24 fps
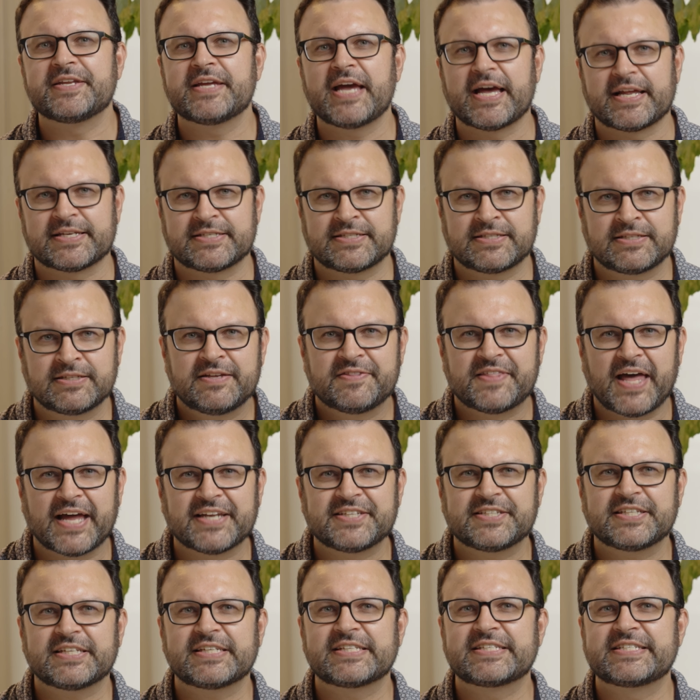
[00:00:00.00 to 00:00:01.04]
yes,
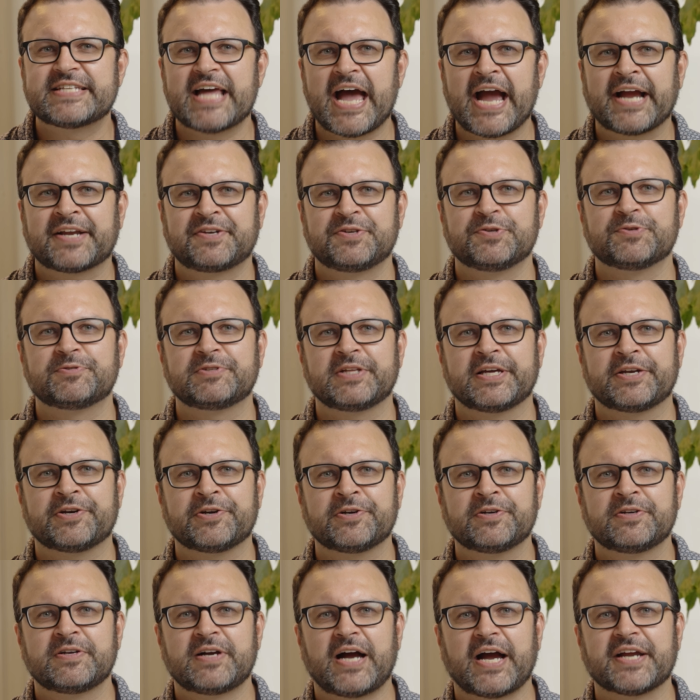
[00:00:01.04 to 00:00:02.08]
that's the exact
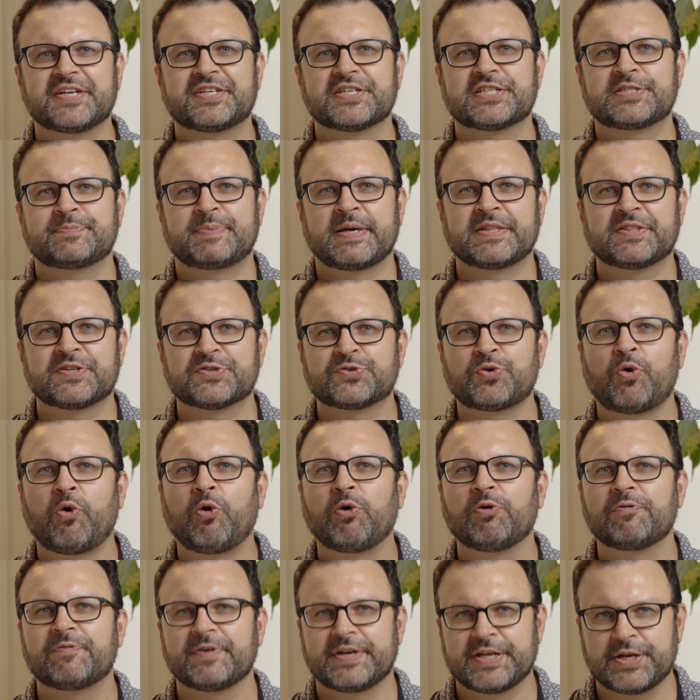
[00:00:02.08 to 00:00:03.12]
newsletter I just spent this
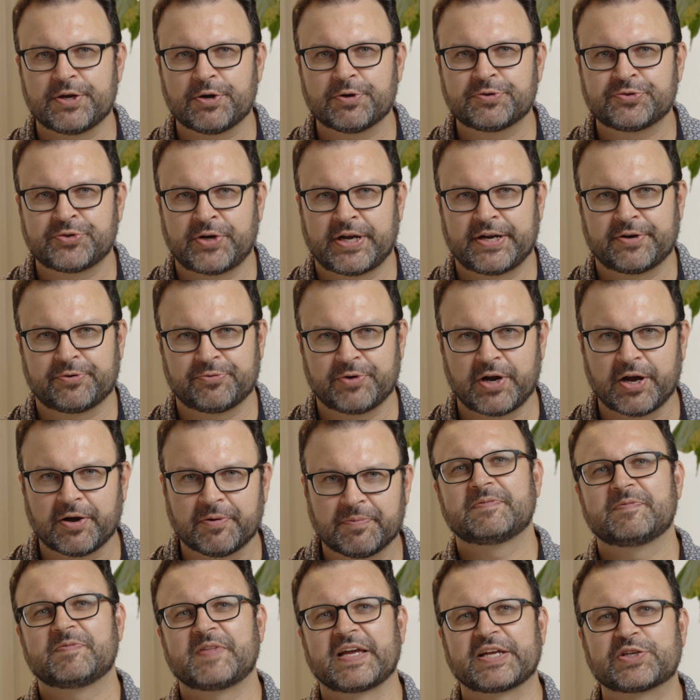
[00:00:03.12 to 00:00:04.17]
whole video trying to grow.
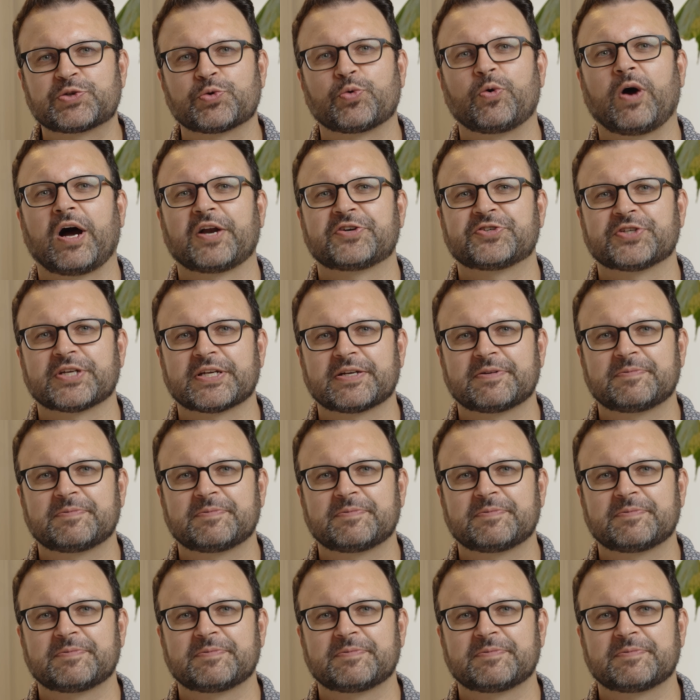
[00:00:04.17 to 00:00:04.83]
Thanks for watching.